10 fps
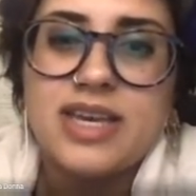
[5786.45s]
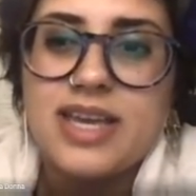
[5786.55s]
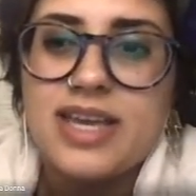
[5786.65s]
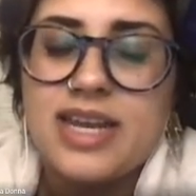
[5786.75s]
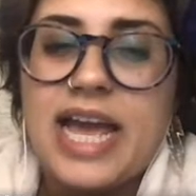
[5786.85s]

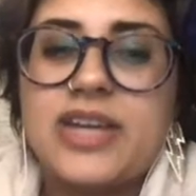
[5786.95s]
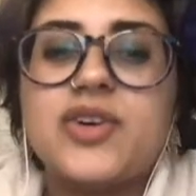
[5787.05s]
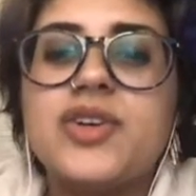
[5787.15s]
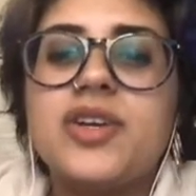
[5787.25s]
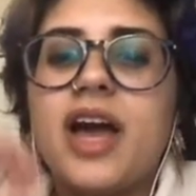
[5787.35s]
And I
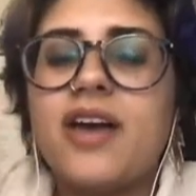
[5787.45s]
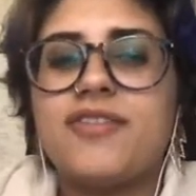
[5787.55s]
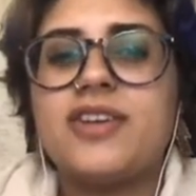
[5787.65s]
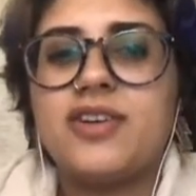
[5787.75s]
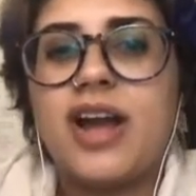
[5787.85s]
could not
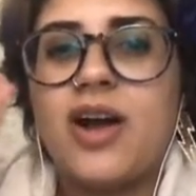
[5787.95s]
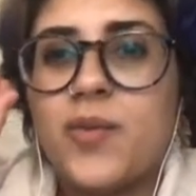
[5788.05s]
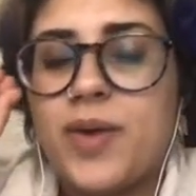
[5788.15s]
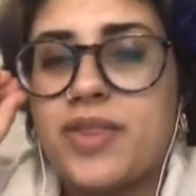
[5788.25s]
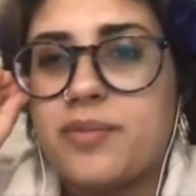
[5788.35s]
figure out
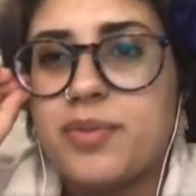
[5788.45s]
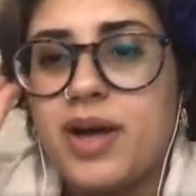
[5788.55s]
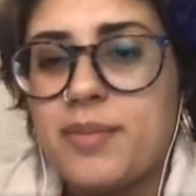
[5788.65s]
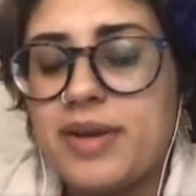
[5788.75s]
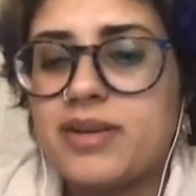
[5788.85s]
why the
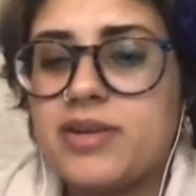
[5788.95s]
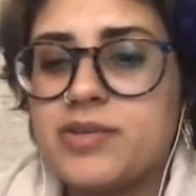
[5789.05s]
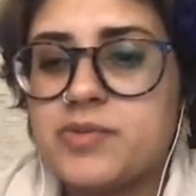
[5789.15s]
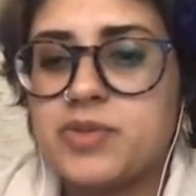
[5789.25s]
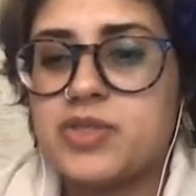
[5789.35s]
bomb
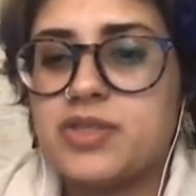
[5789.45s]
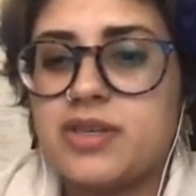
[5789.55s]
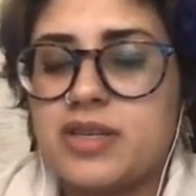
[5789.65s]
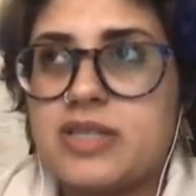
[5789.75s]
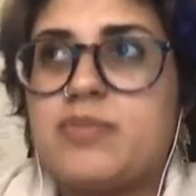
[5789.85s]
arrows would just
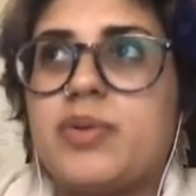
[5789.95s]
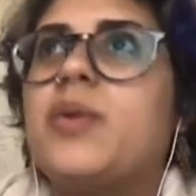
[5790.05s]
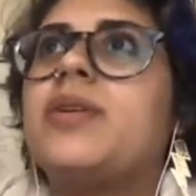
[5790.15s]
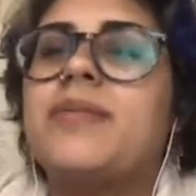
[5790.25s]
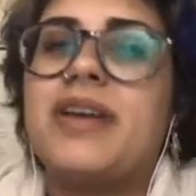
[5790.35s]

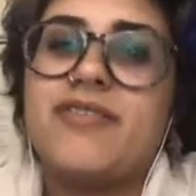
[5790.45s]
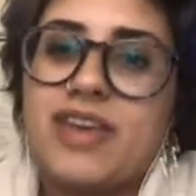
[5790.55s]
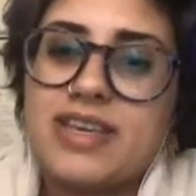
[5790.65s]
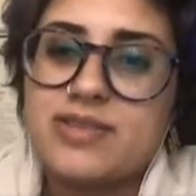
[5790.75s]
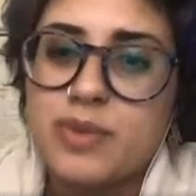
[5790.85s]
explode in my
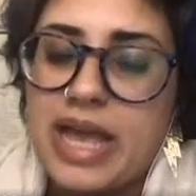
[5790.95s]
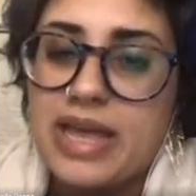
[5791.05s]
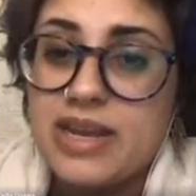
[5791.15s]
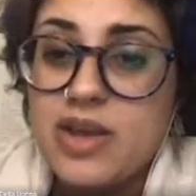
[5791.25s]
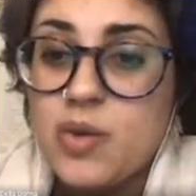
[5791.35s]
face
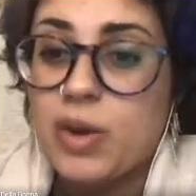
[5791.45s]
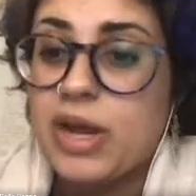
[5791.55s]
at what